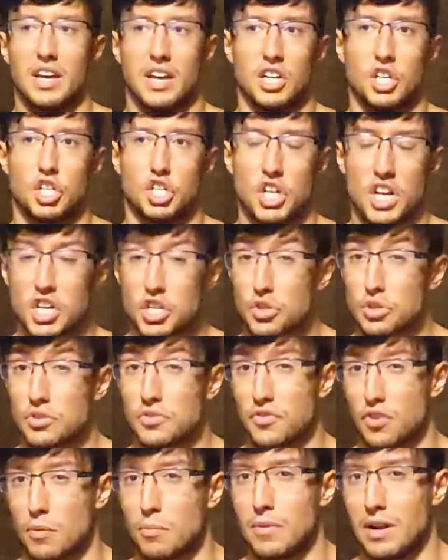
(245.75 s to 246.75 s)
It
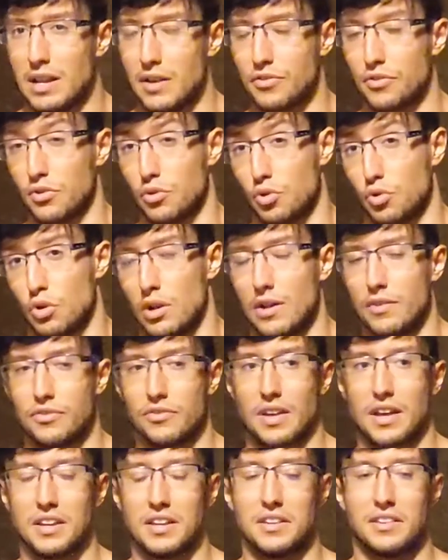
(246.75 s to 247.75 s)
changes from lift to
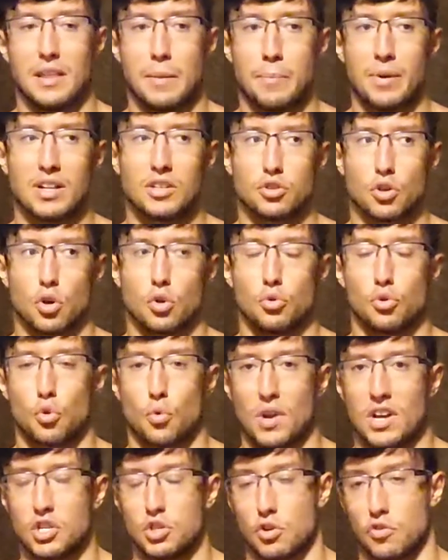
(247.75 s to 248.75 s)
lift and it depends on the
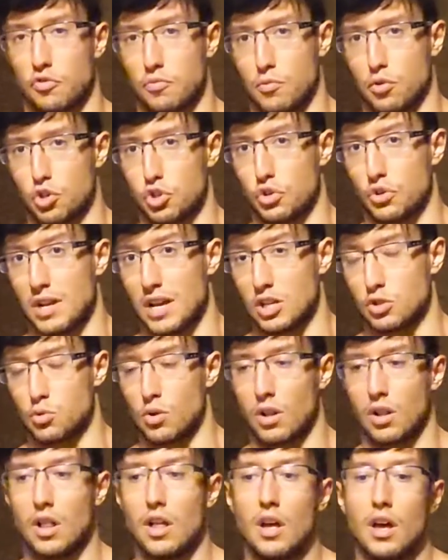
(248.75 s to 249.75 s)
range of motion as
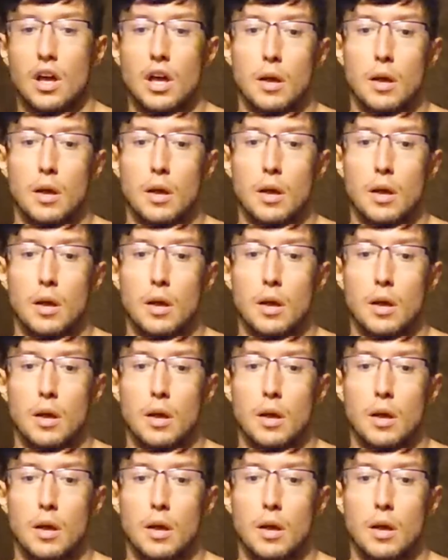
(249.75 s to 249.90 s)
well.